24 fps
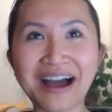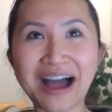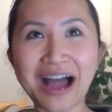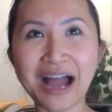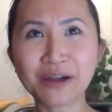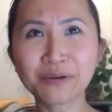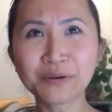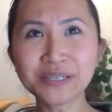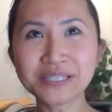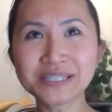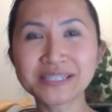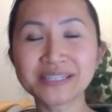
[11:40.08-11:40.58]
I
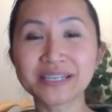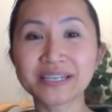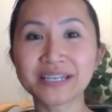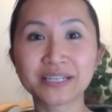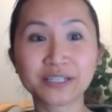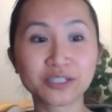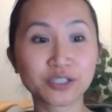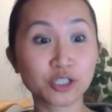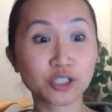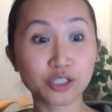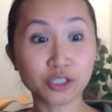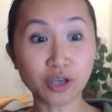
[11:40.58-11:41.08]
was
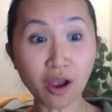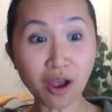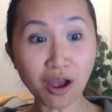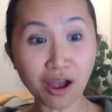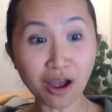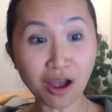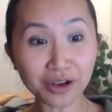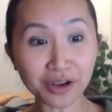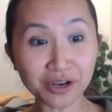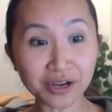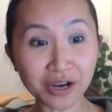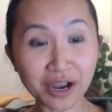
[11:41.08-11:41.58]
in
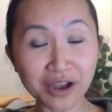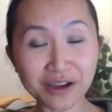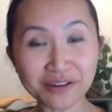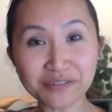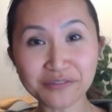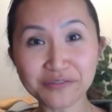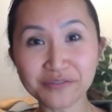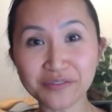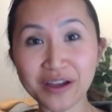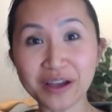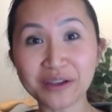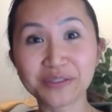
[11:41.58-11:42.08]
shock
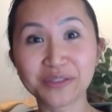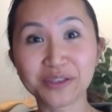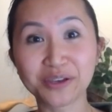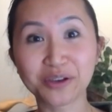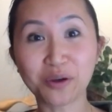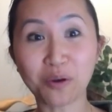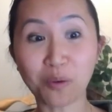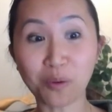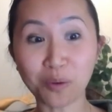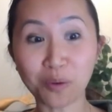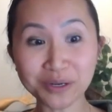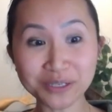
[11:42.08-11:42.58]
of the
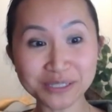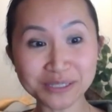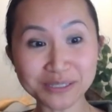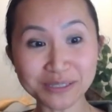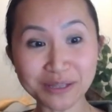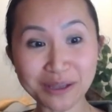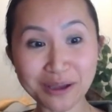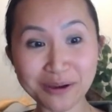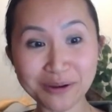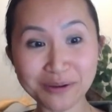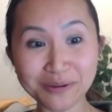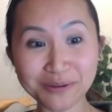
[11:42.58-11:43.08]
course
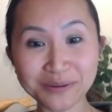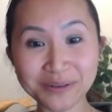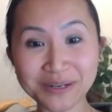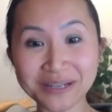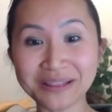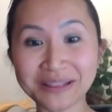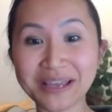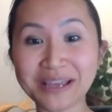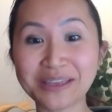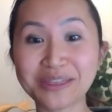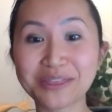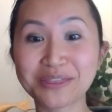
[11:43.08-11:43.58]
load,
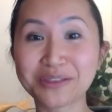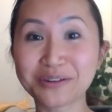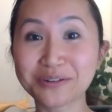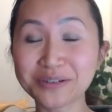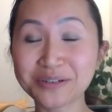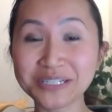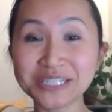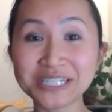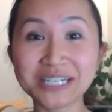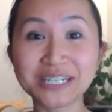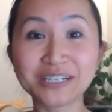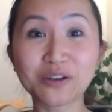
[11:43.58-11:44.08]
like
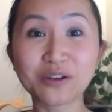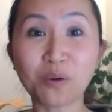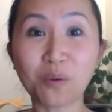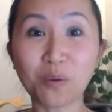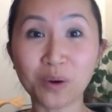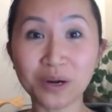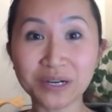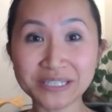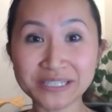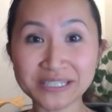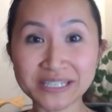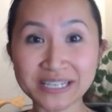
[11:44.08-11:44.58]
13
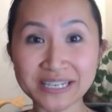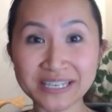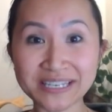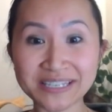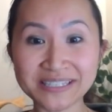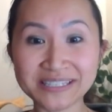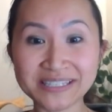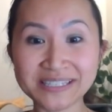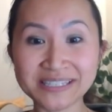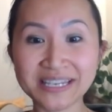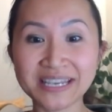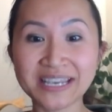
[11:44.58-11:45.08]

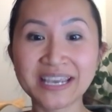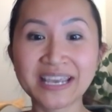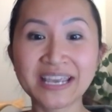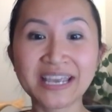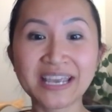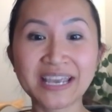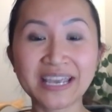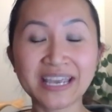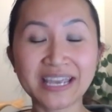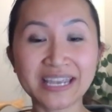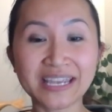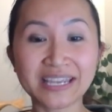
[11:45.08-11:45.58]
courses
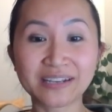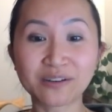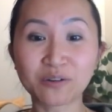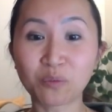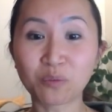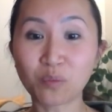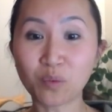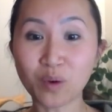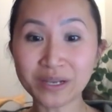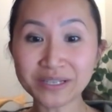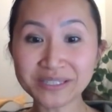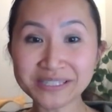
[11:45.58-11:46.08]
in
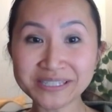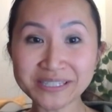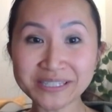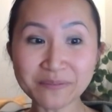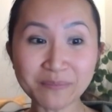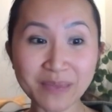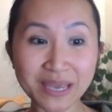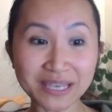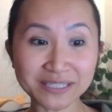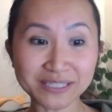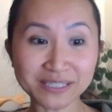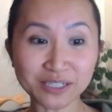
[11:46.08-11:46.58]
one
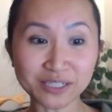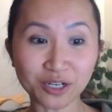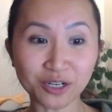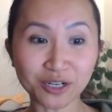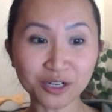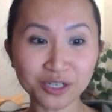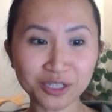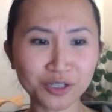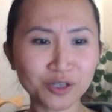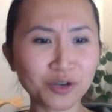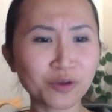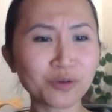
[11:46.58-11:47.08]

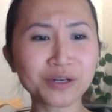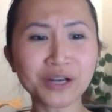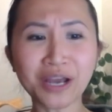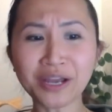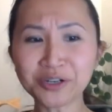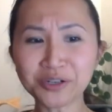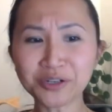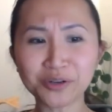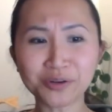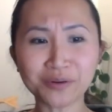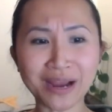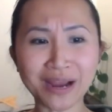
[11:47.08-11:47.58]
semester. You know, in
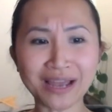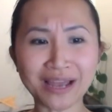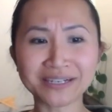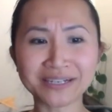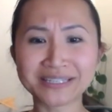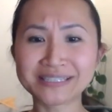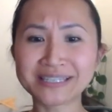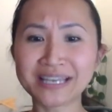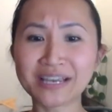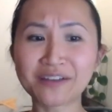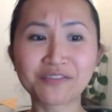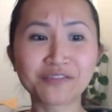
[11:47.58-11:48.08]
undergrad,
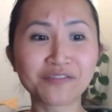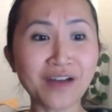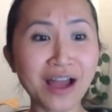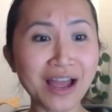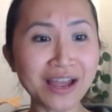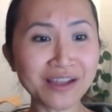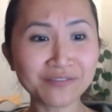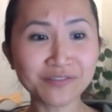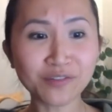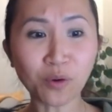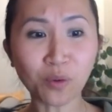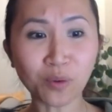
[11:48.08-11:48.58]
it's like
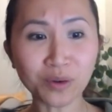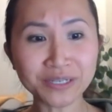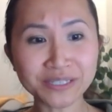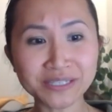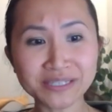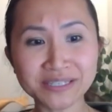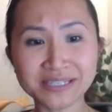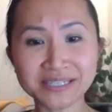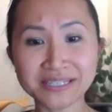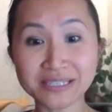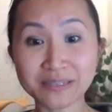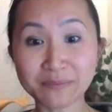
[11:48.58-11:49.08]
5
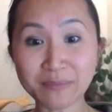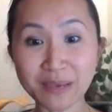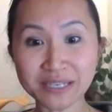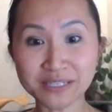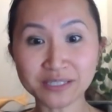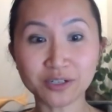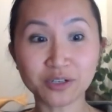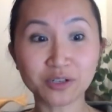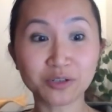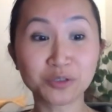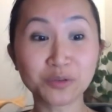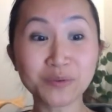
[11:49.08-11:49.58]
courses a
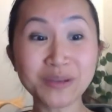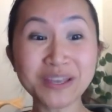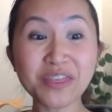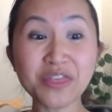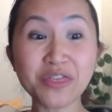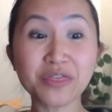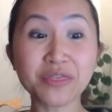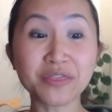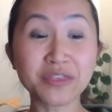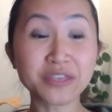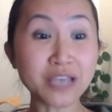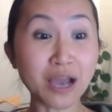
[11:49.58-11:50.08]
semester. You're doing
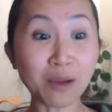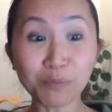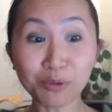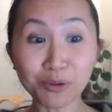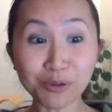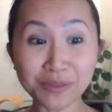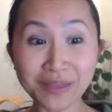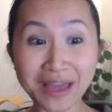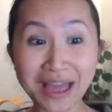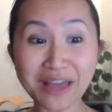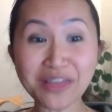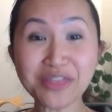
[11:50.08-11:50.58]

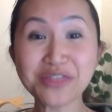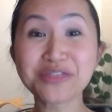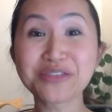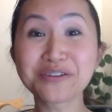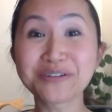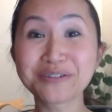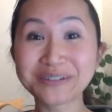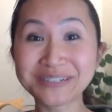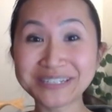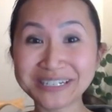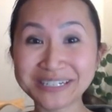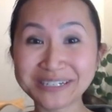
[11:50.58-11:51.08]
double that,
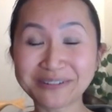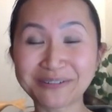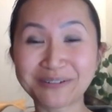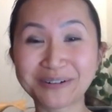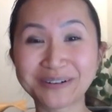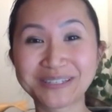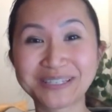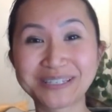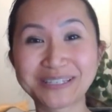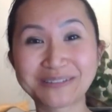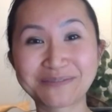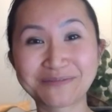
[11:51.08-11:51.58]
13
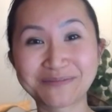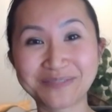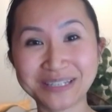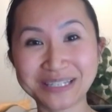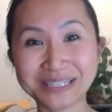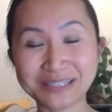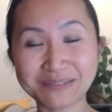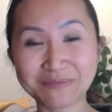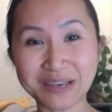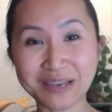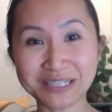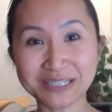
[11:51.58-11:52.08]
courses in one
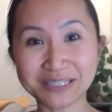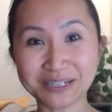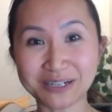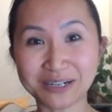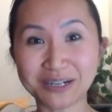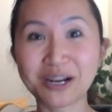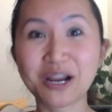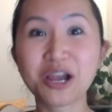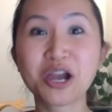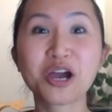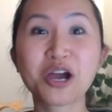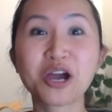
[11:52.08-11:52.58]

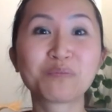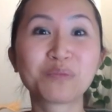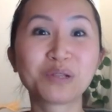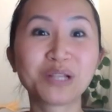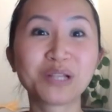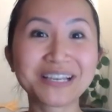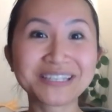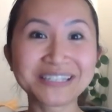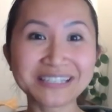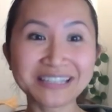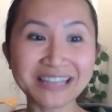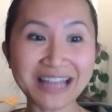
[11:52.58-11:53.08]
semester,
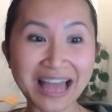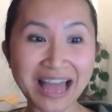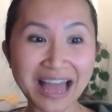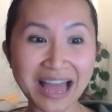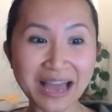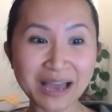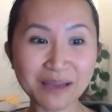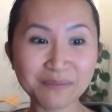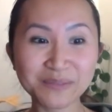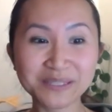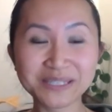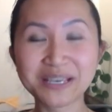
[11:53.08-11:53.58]
plus
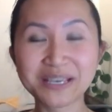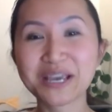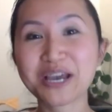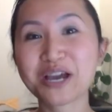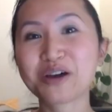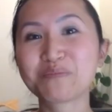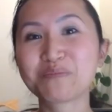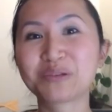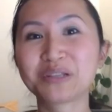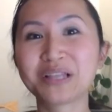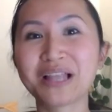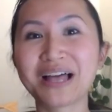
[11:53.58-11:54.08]
labs,
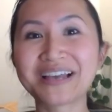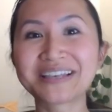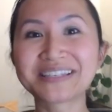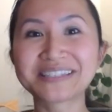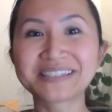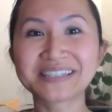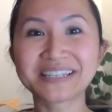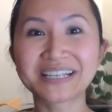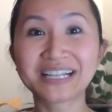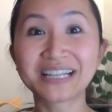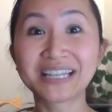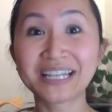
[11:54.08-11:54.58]
plus
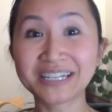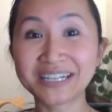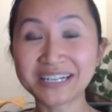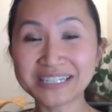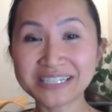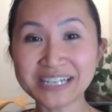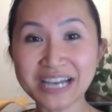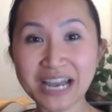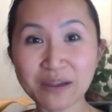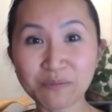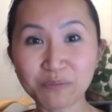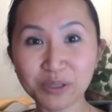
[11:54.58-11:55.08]
clinic
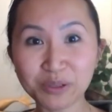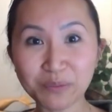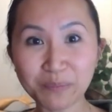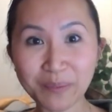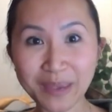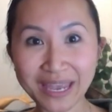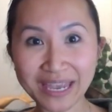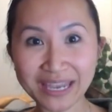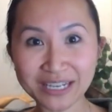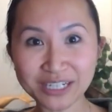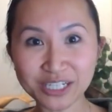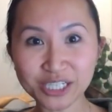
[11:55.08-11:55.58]
time with
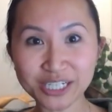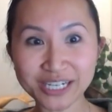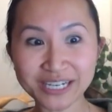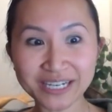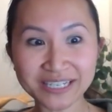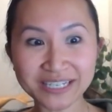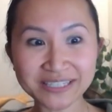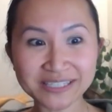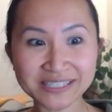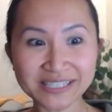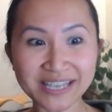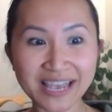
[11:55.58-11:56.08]

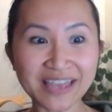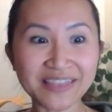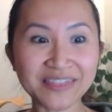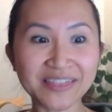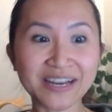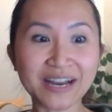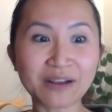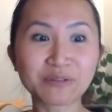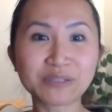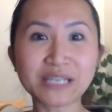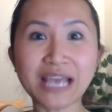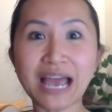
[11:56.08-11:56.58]
patients. And
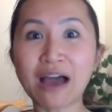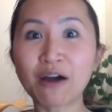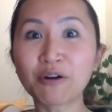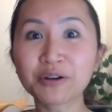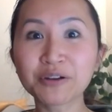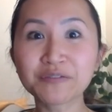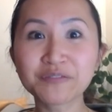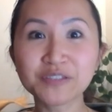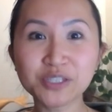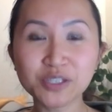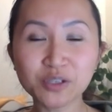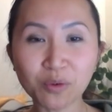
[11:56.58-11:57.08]
then I was out
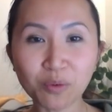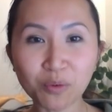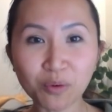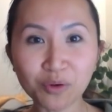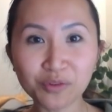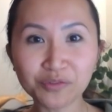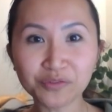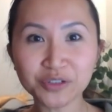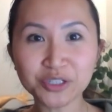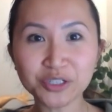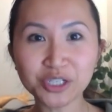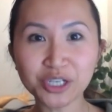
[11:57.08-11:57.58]
of
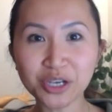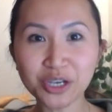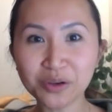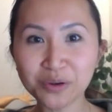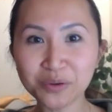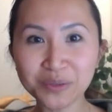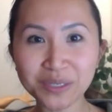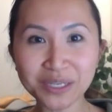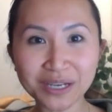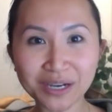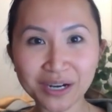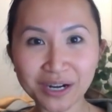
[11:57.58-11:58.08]
school for
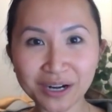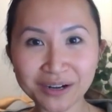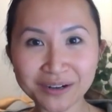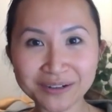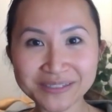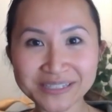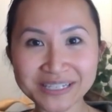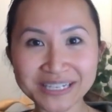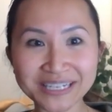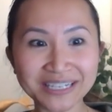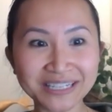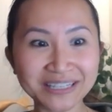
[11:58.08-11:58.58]
2
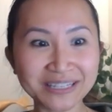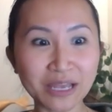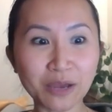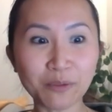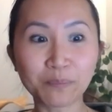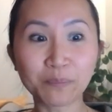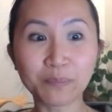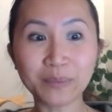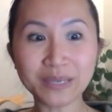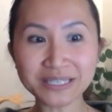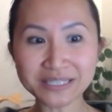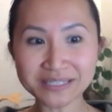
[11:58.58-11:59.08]
years in
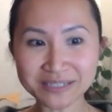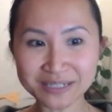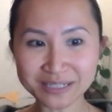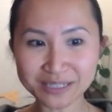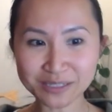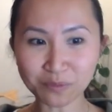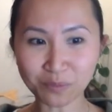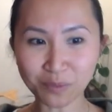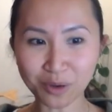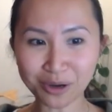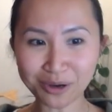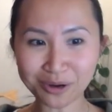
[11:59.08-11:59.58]

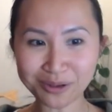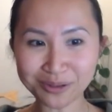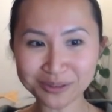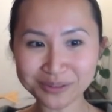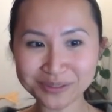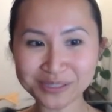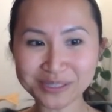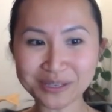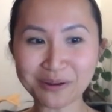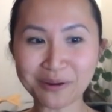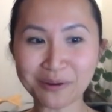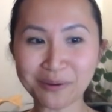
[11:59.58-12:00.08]
business
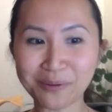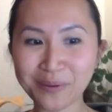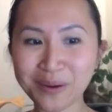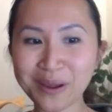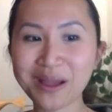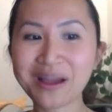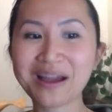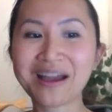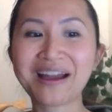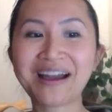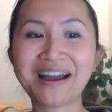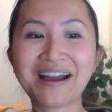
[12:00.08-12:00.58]
world. So
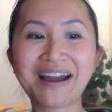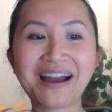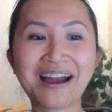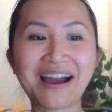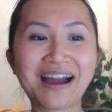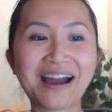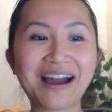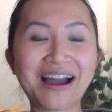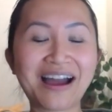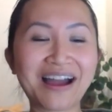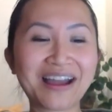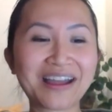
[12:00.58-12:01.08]

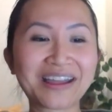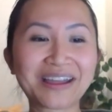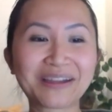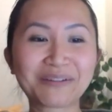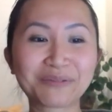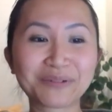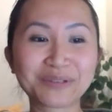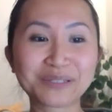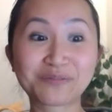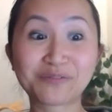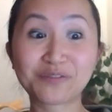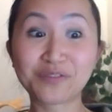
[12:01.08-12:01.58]

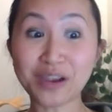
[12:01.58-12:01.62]
it was